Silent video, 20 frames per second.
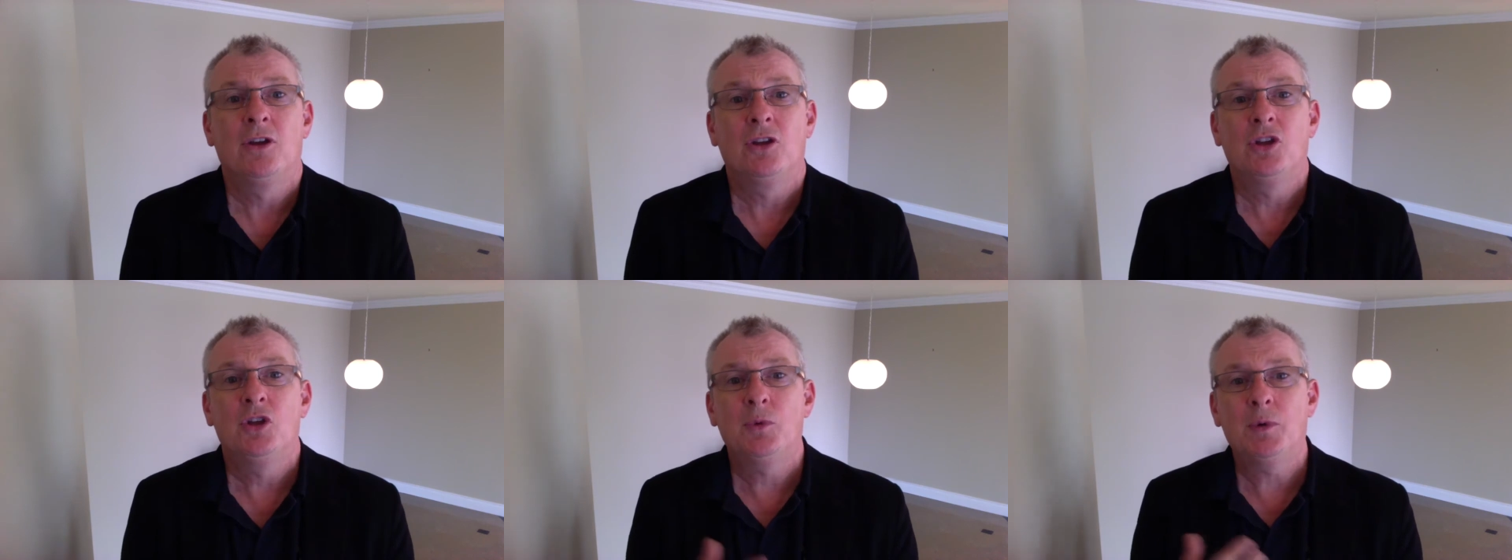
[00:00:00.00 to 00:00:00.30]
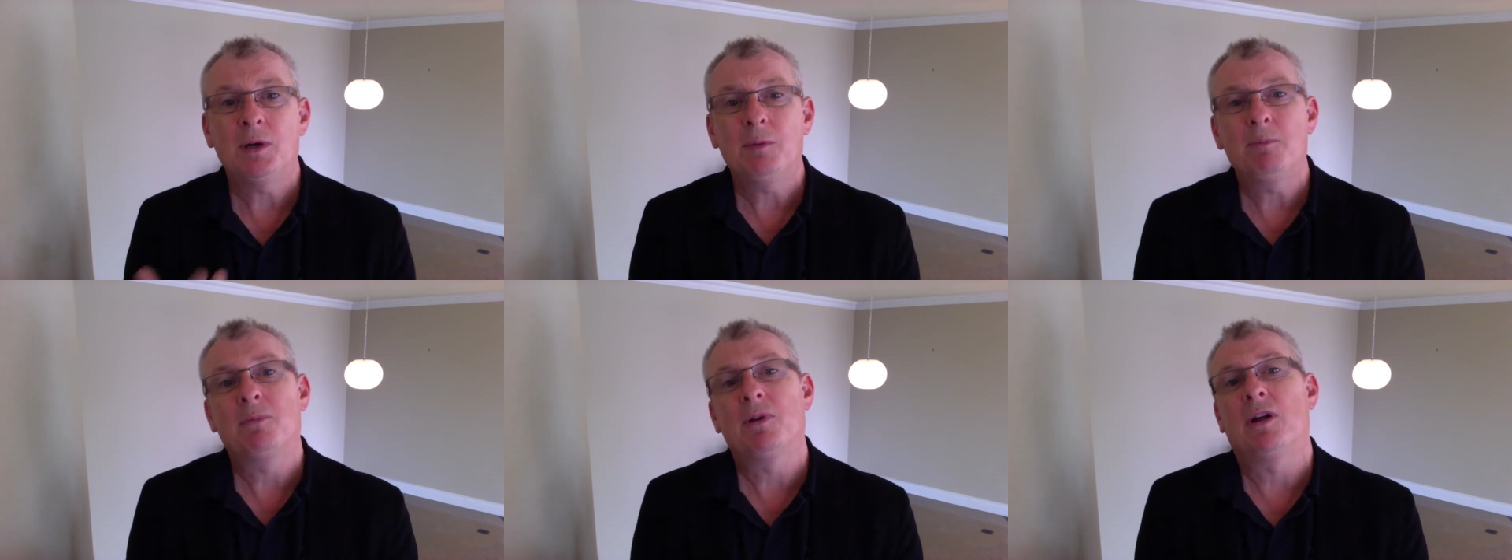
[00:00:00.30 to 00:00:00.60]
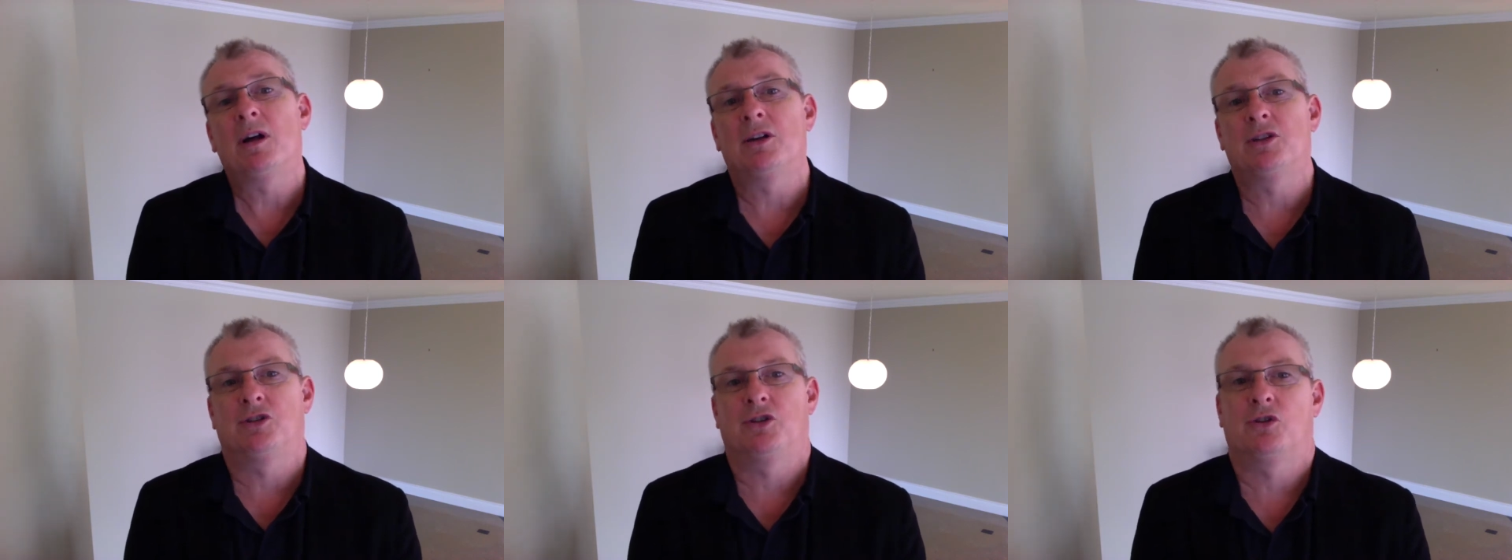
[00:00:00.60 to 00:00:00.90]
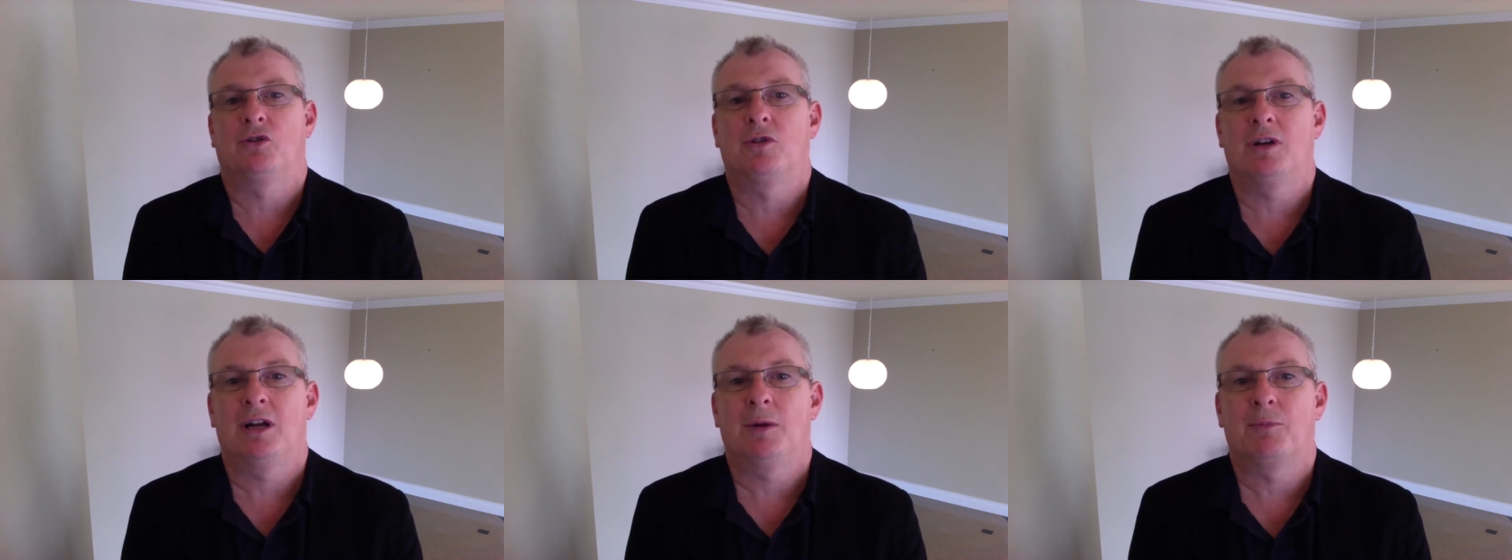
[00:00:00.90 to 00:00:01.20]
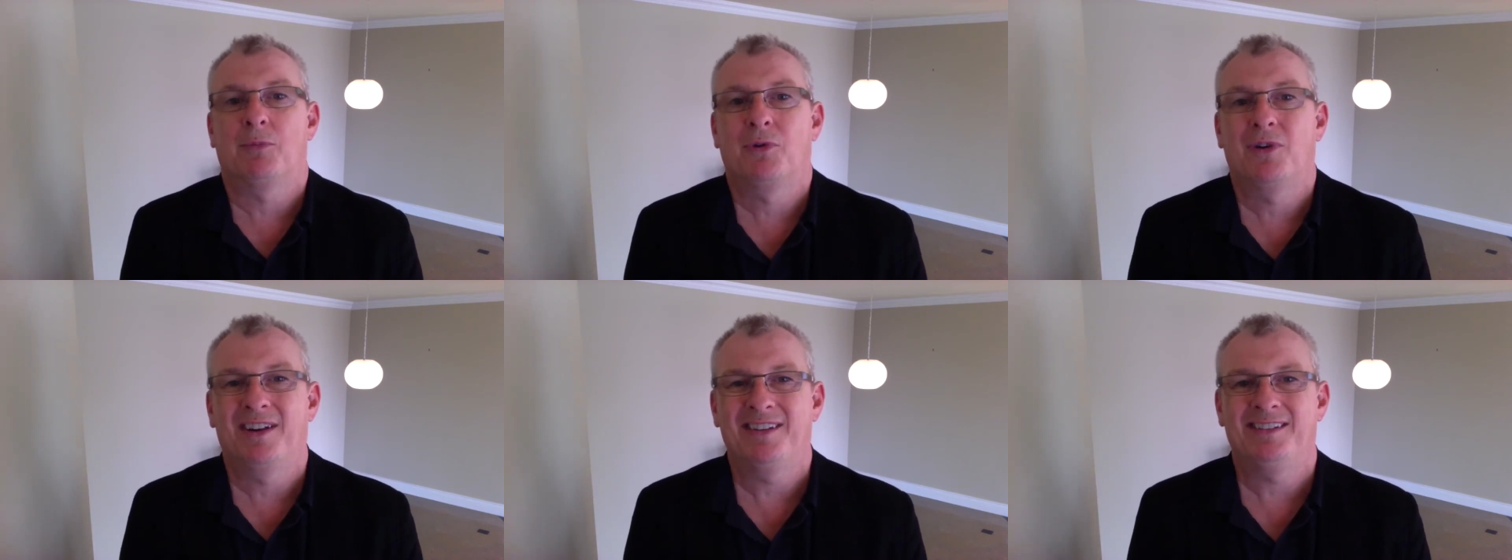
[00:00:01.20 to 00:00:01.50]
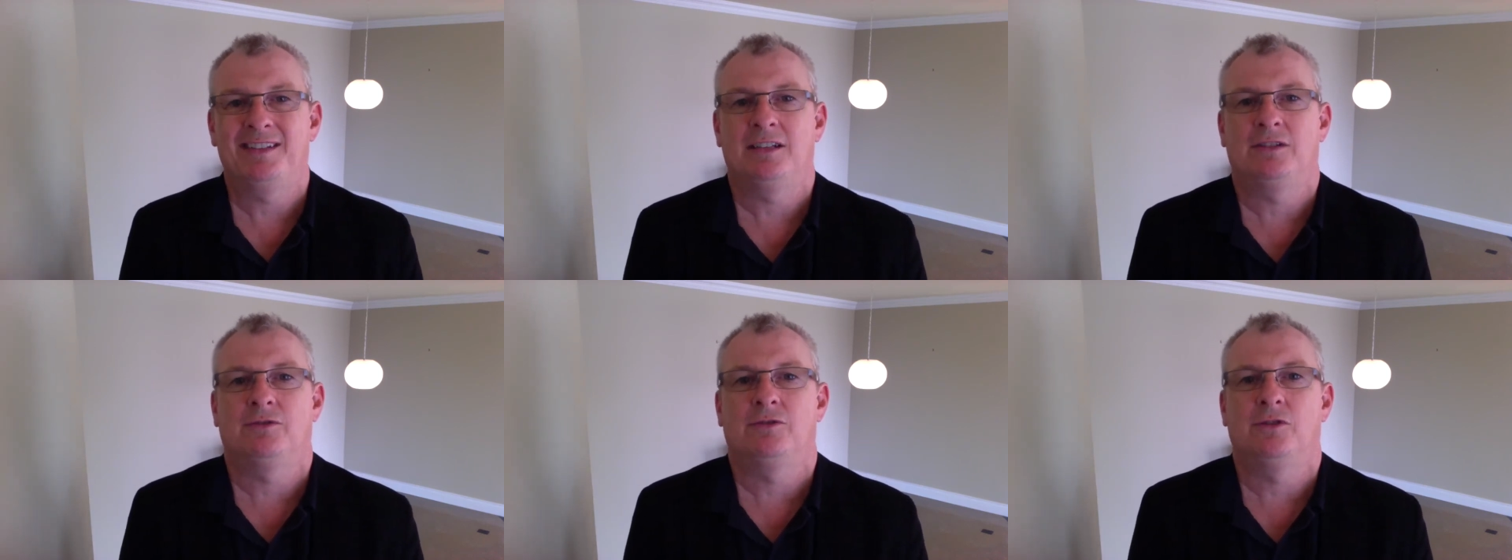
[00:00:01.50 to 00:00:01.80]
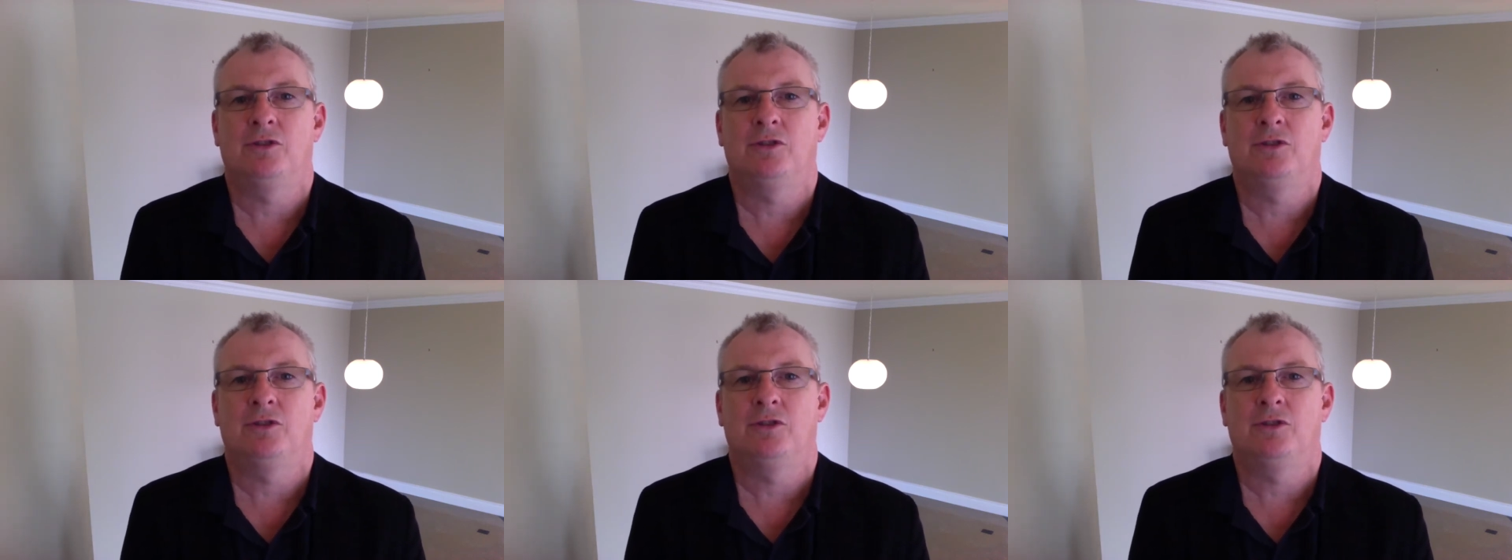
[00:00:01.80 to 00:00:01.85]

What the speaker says: You want a blog to create a presence for